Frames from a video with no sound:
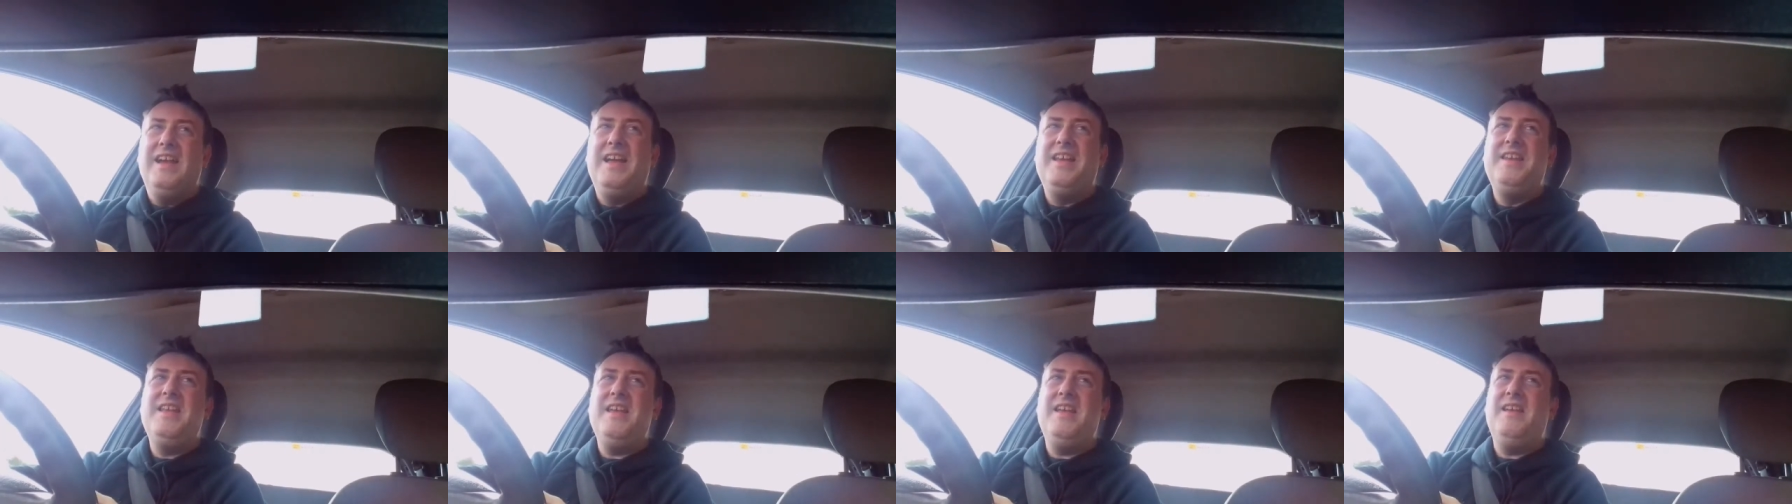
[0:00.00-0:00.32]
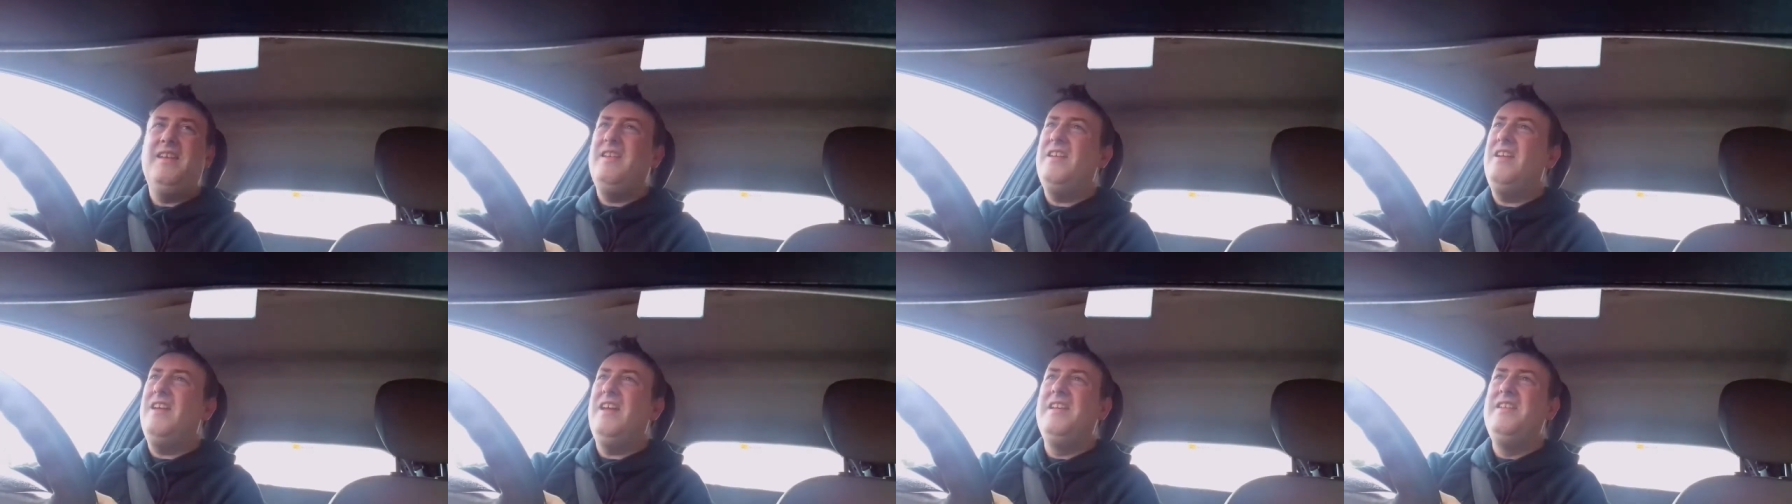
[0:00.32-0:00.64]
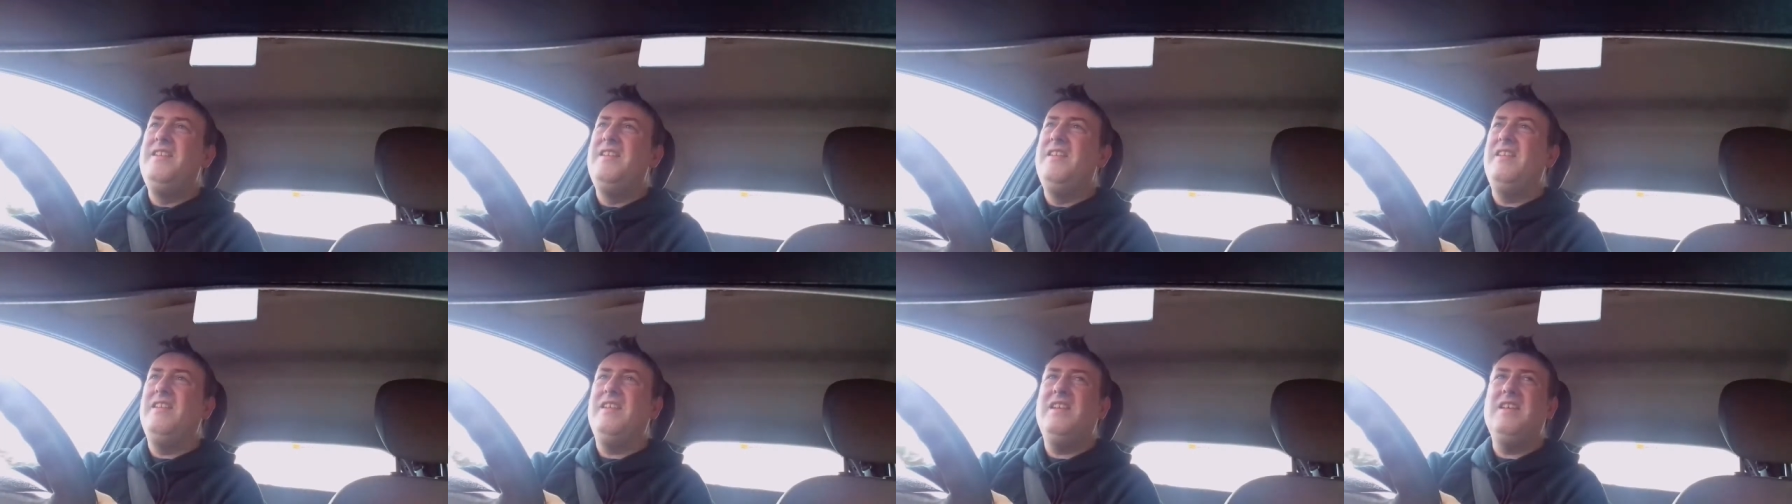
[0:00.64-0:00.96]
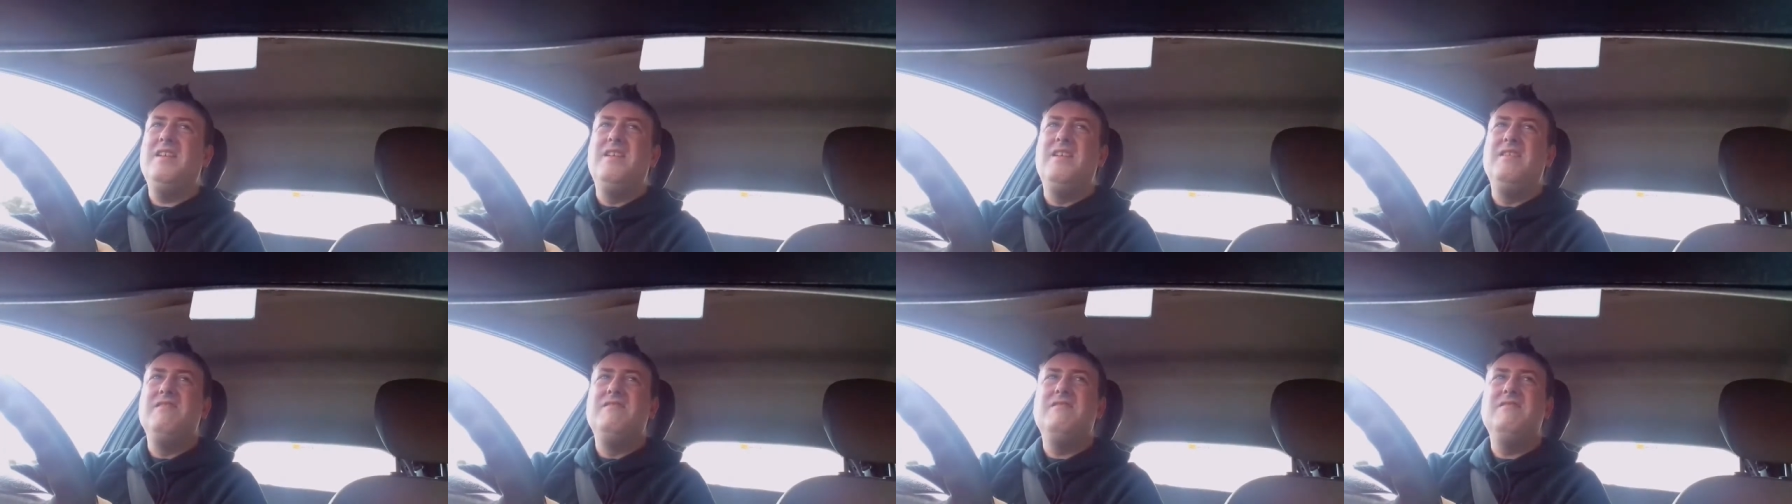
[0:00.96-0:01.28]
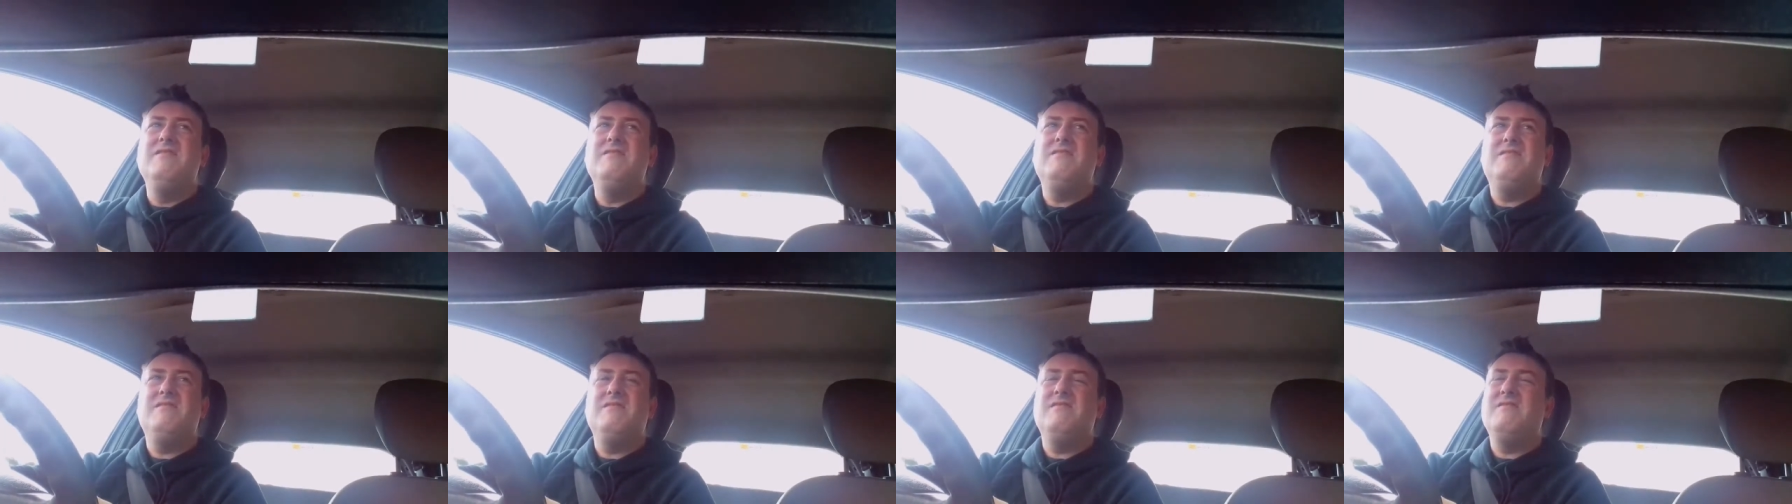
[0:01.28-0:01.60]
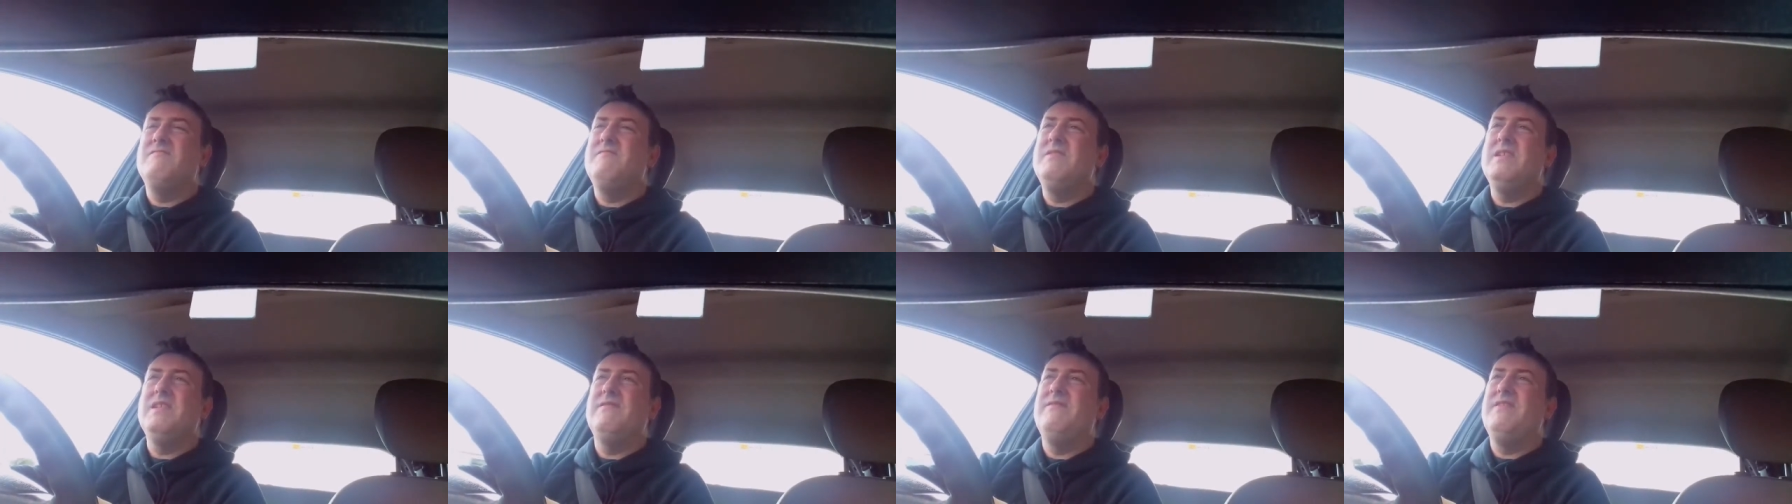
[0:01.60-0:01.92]
And, and you know,
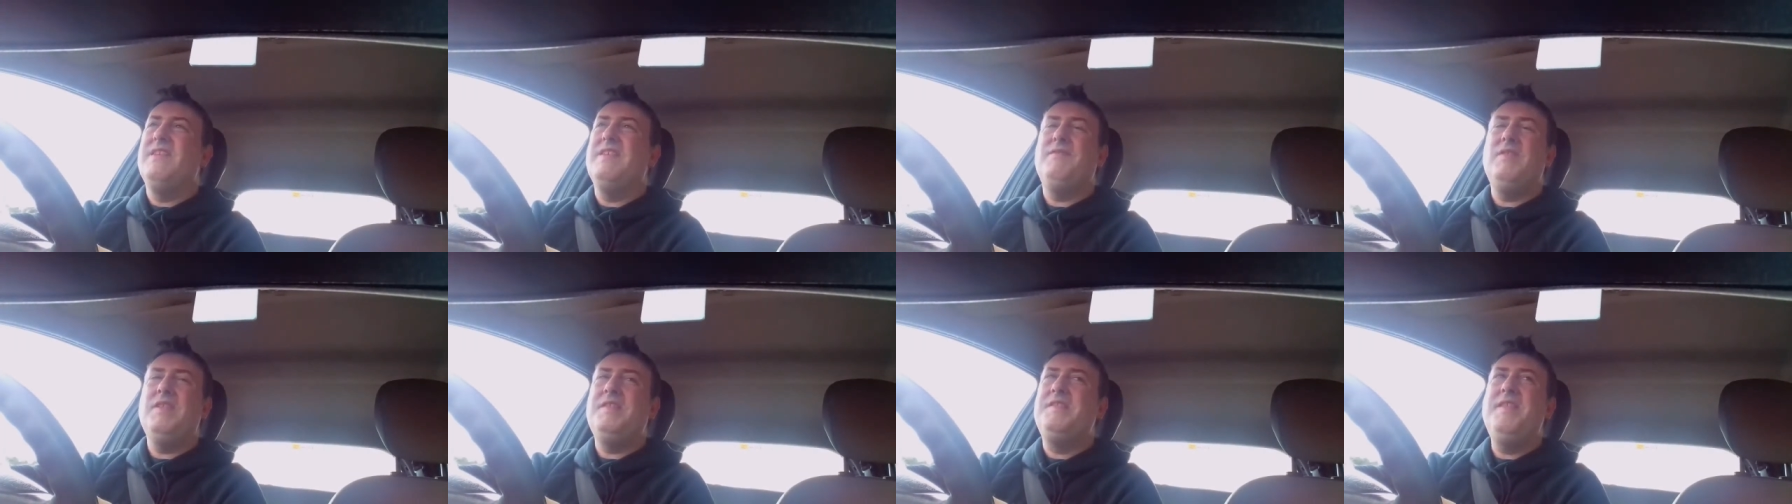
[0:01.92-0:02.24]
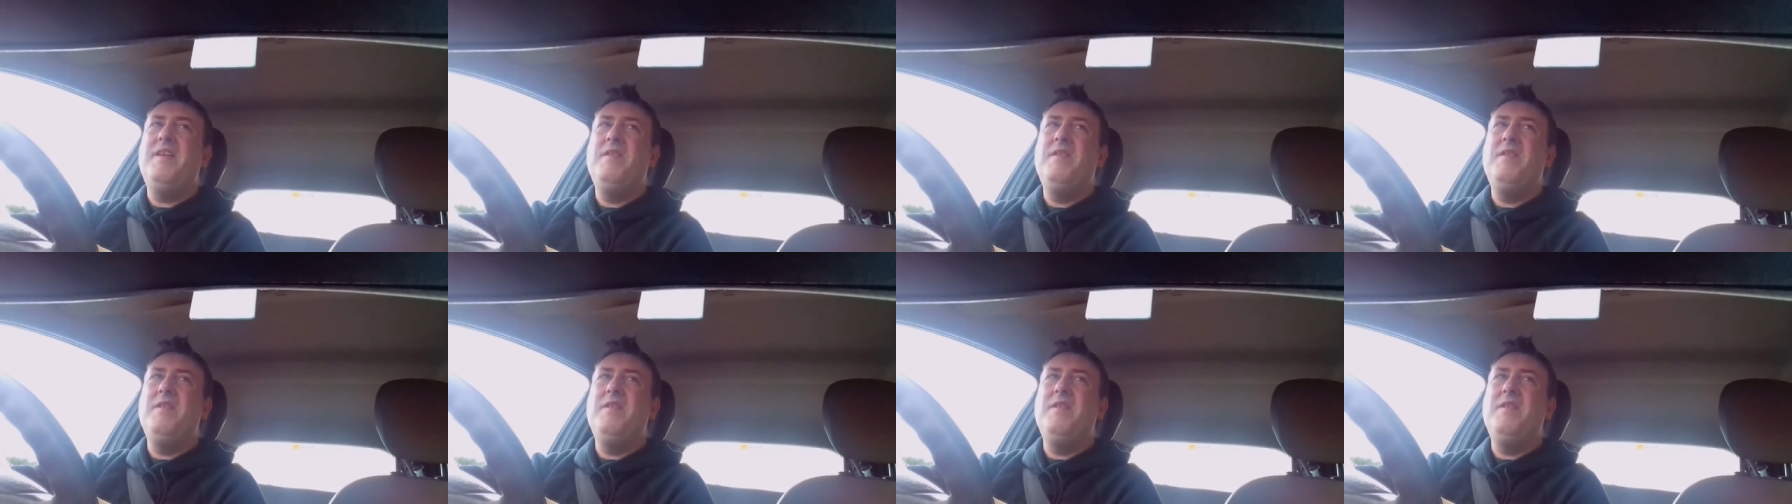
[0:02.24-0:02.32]
there's